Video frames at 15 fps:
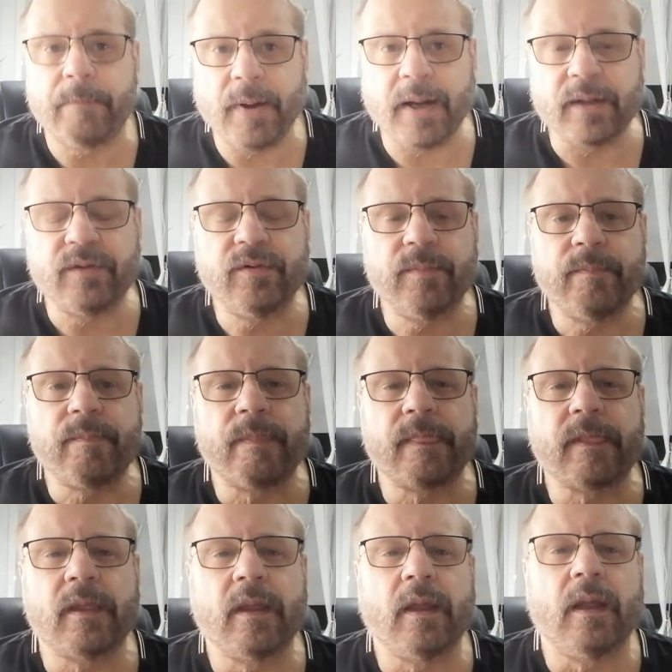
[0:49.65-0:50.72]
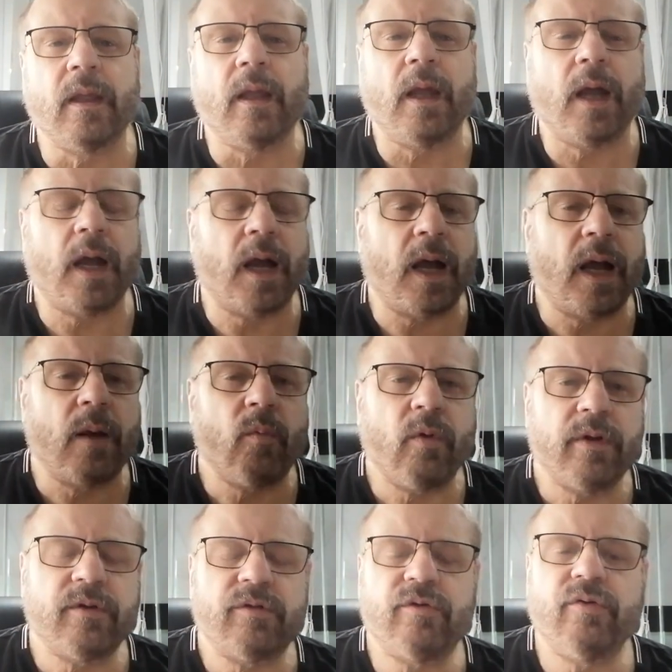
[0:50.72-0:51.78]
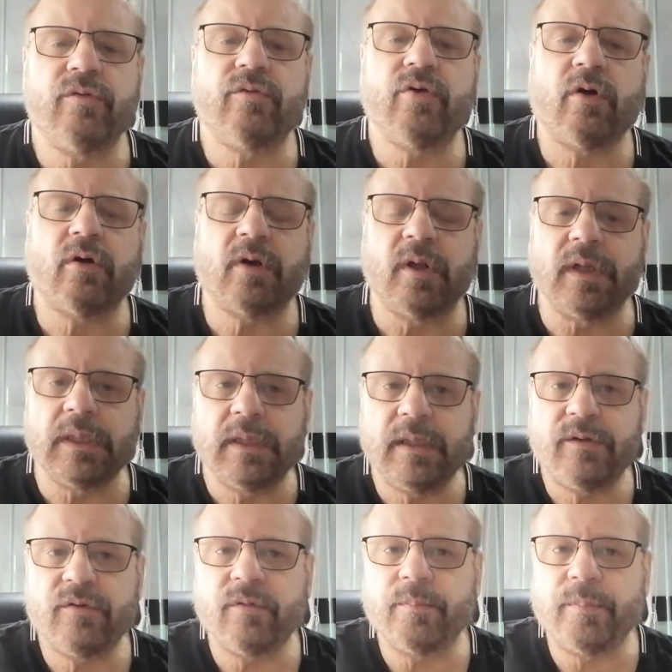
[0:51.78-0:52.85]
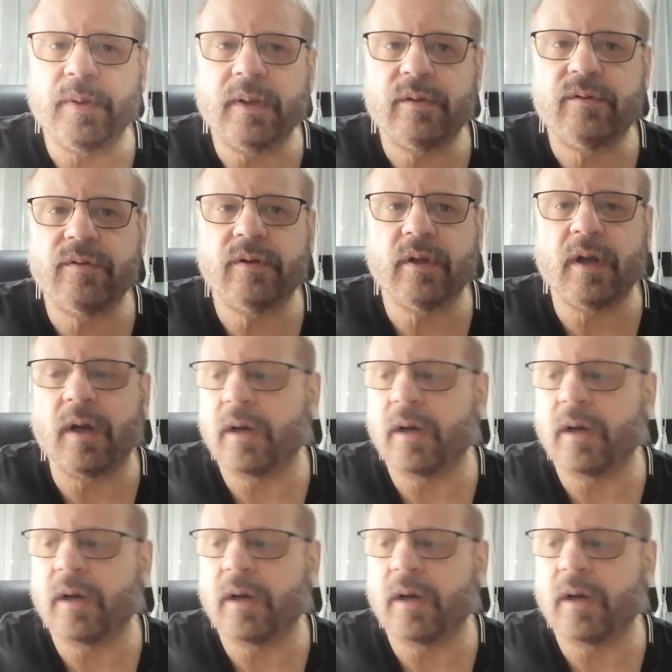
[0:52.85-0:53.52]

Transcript: But I want to talk a little bit